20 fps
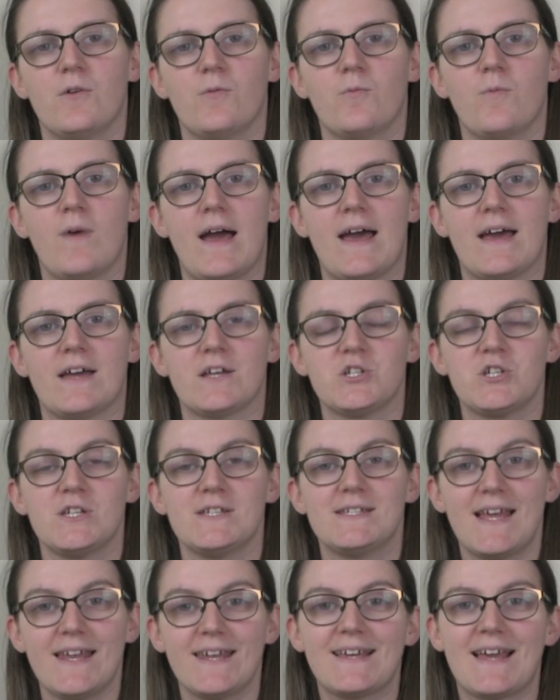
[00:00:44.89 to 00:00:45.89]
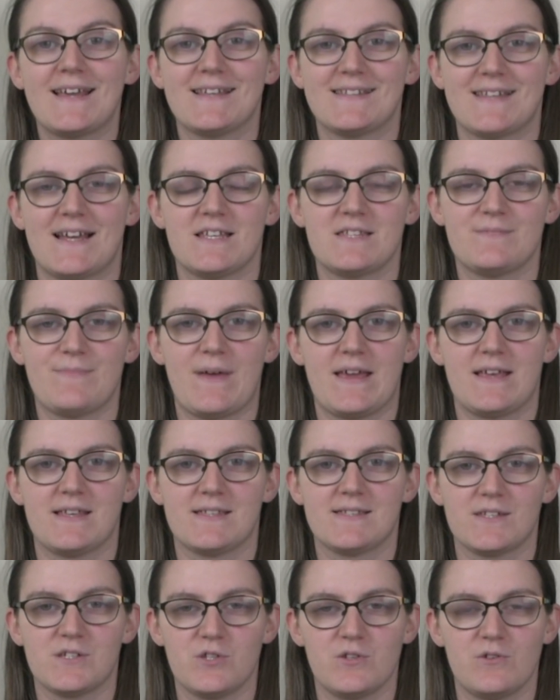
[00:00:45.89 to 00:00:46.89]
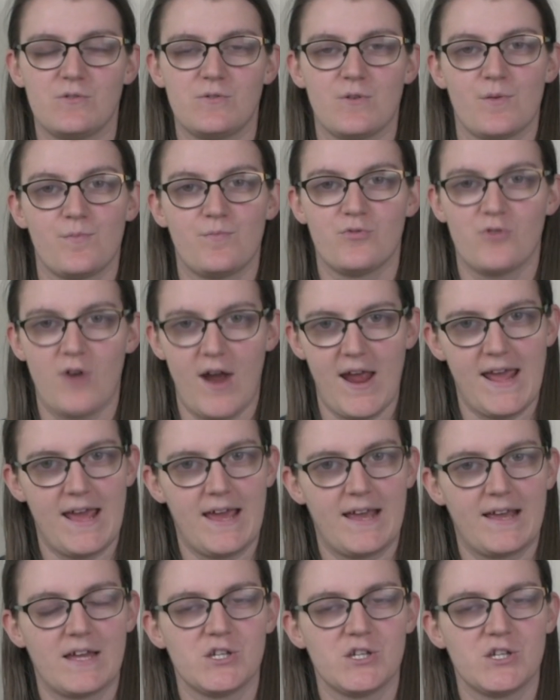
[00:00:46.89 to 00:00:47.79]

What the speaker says: where she dedicates that space to praying,